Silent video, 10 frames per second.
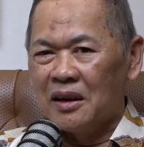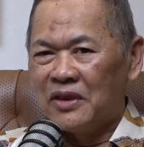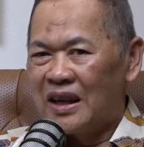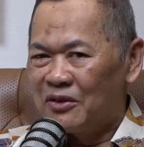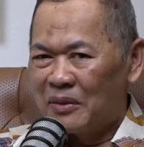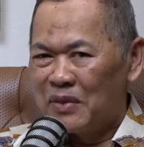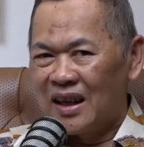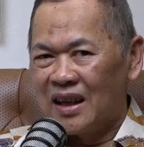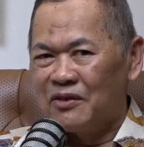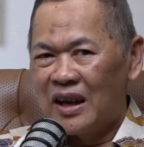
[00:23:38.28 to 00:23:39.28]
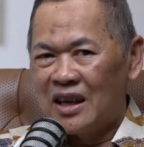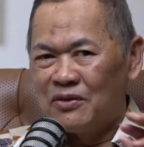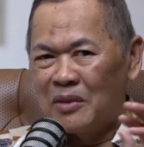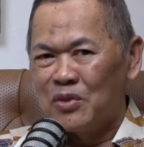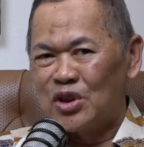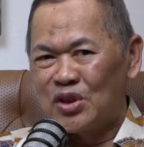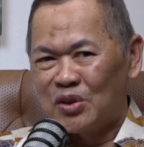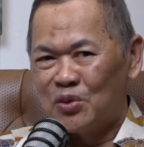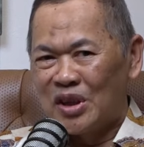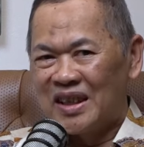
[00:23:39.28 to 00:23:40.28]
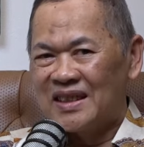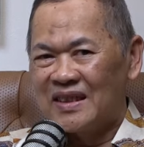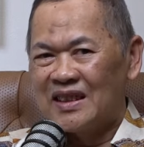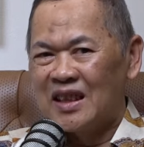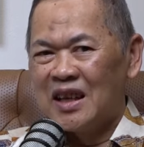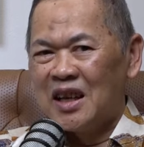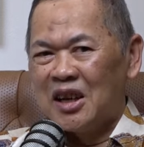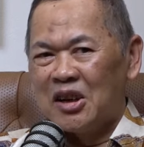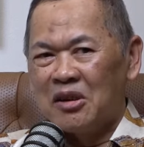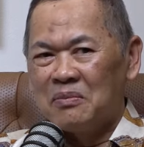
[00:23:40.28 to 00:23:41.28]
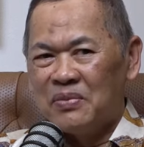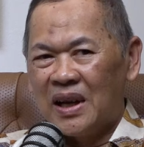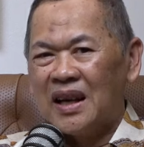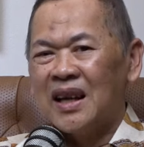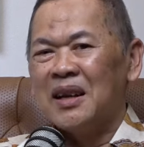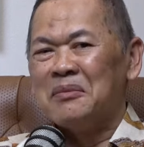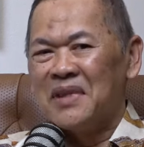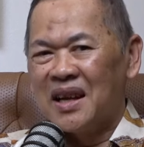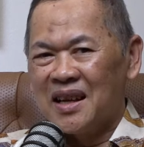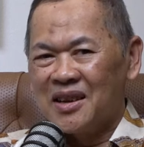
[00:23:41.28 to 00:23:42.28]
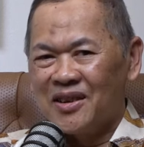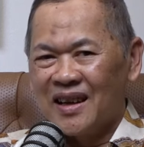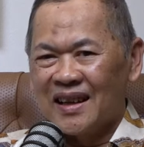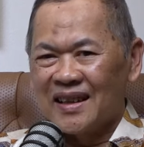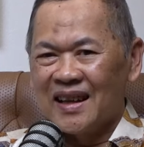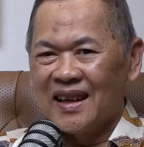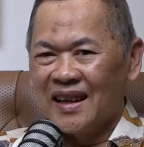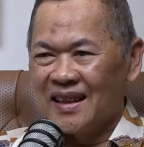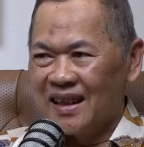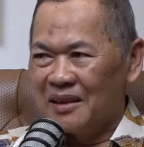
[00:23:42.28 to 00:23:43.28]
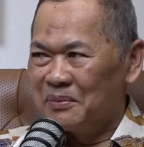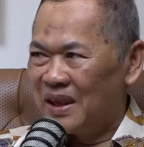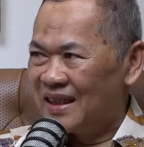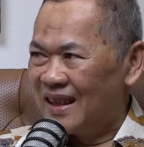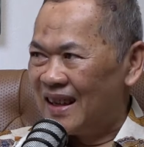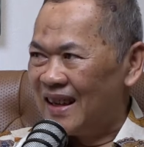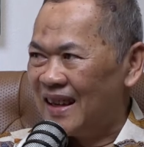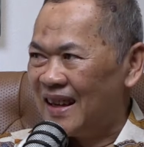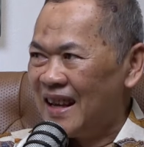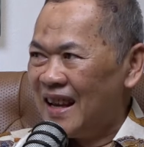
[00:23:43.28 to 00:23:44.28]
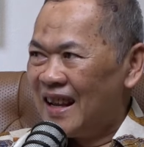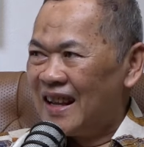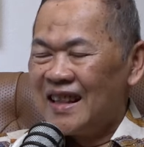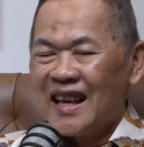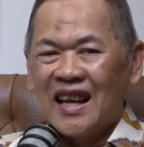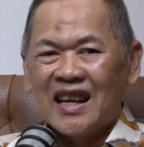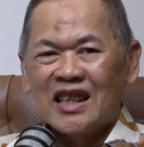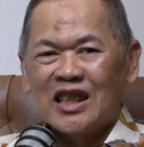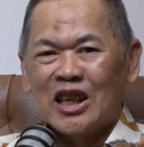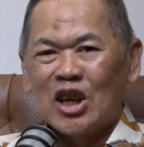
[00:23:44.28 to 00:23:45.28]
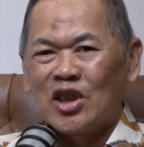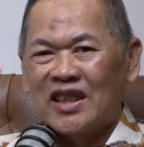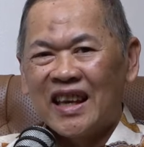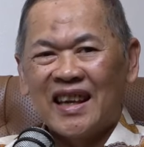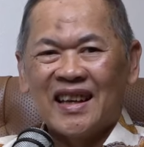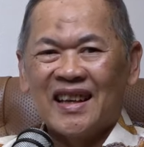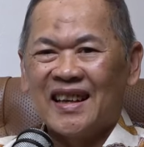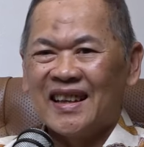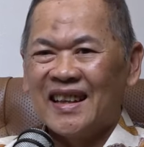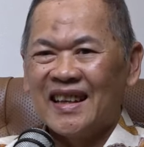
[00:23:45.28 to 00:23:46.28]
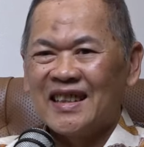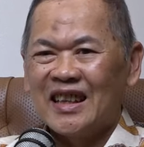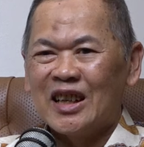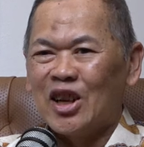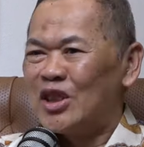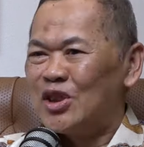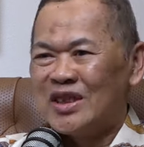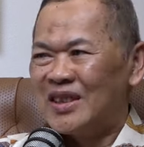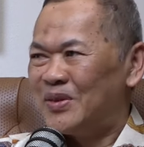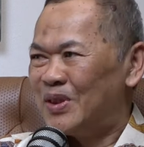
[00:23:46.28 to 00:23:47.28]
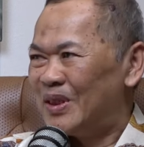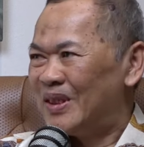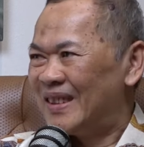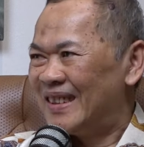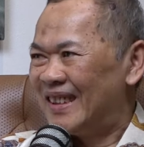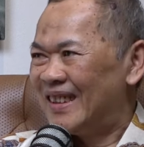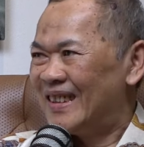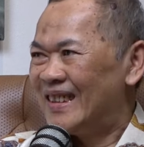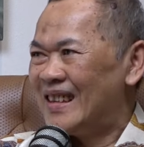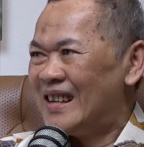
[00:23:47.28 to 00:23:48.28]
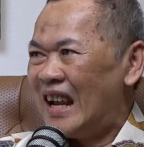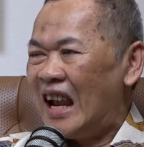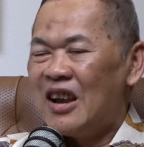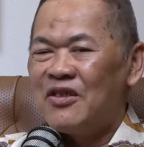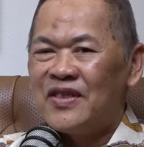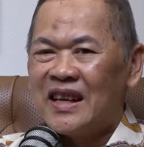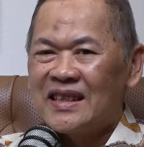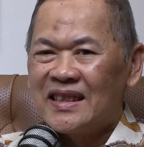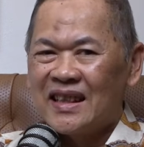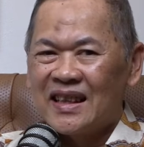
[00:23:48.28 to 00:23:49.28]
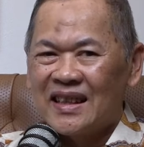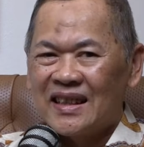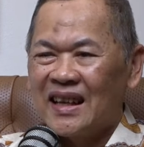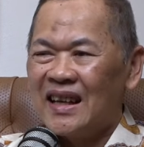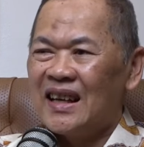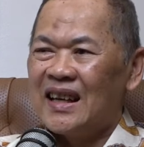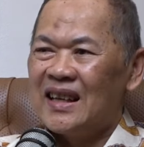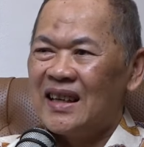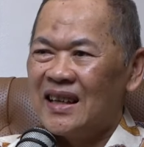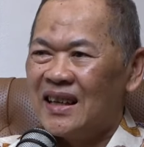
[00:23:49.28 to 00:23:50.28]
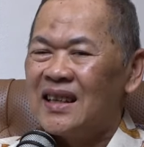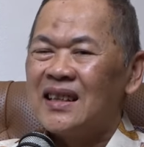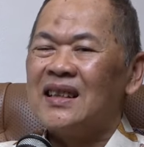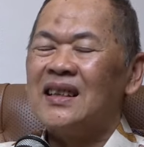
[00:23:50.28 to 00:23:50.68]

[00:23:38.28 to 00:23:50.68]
very familiar, very famous word is it. Rabbana ma khalaqta hadha batila. There is nothing that's not useful. Every single thing in the earth,